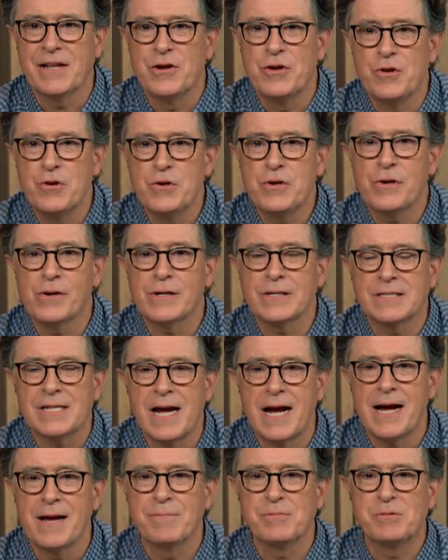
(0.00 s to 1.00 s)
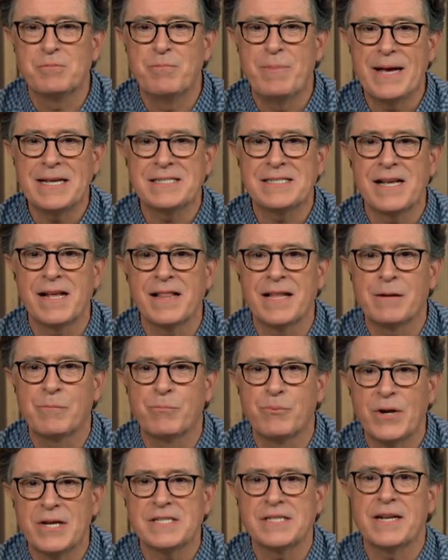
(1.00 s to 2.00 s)
and New York Times best-selling
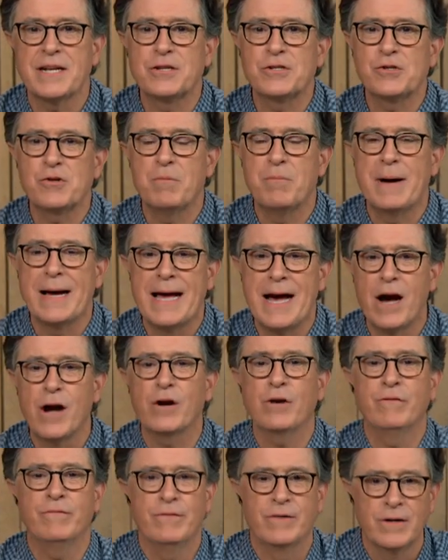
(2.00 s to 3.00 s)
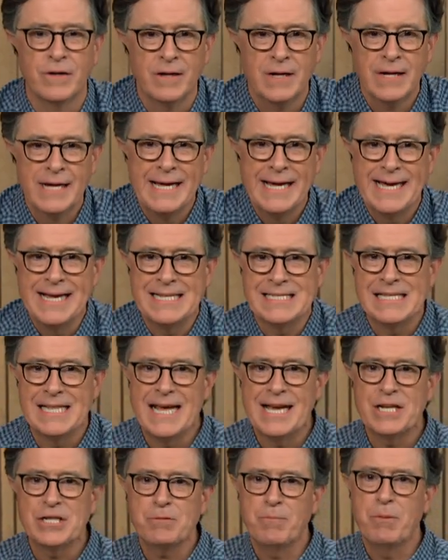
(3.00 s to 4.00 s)
presidential biographer. His
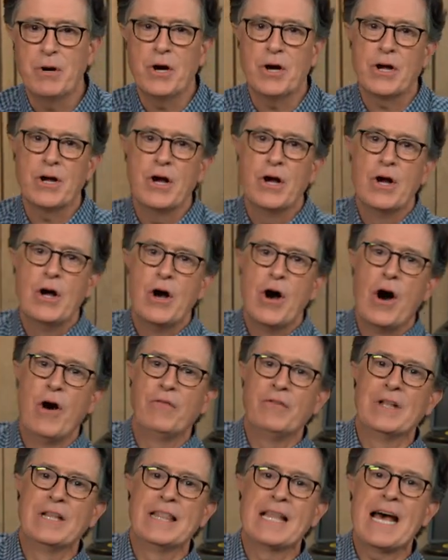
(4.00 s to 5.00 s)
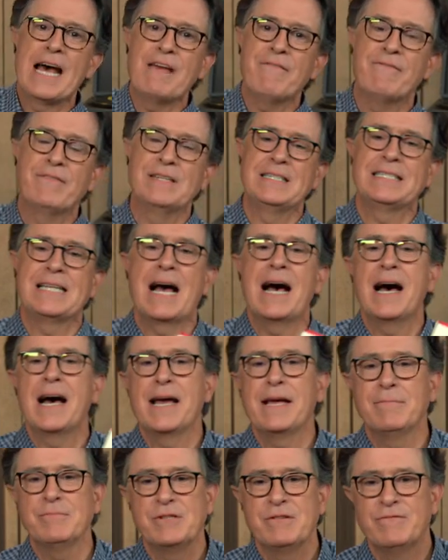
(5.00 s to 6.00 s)
latest book on the life and
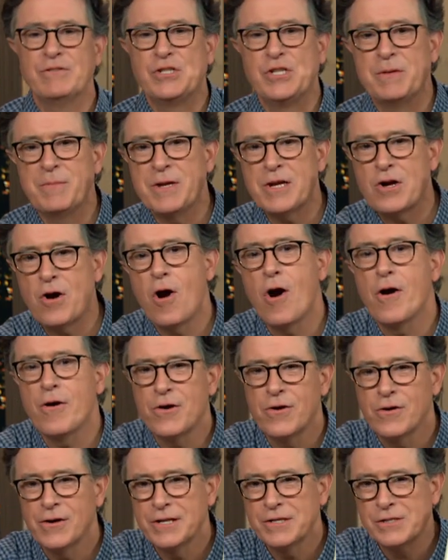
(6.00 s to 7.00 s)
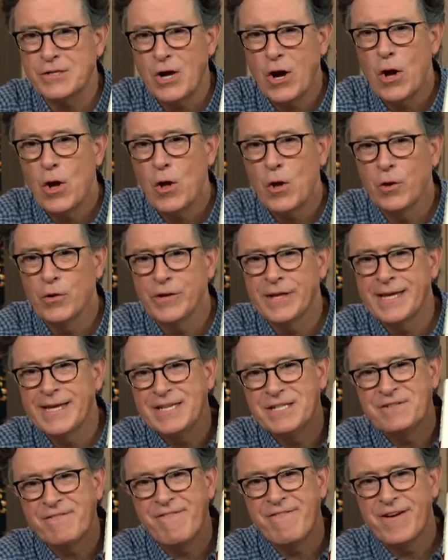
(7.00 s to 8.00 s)
times of Jimmy Carter is called
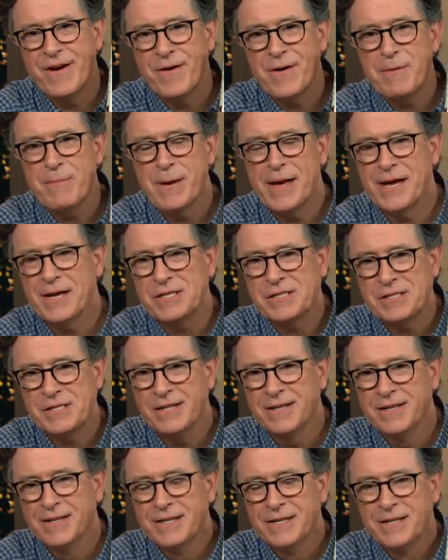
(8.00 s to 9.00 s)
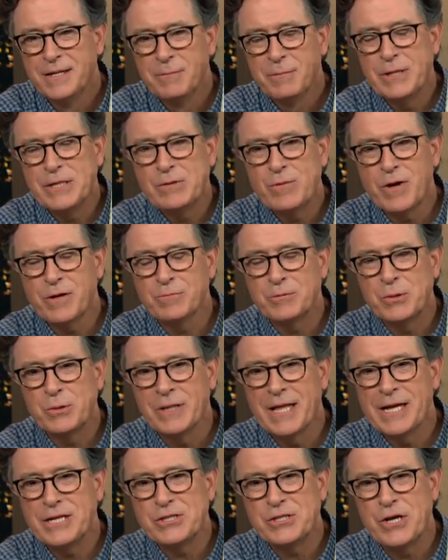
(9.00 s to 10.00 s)
His Very Best. Please welcome to a
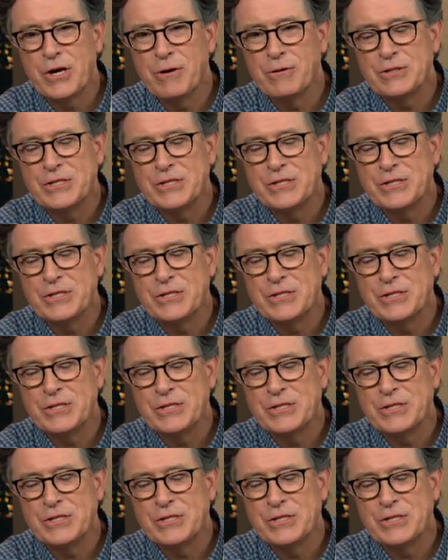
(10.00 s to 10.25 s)
late show,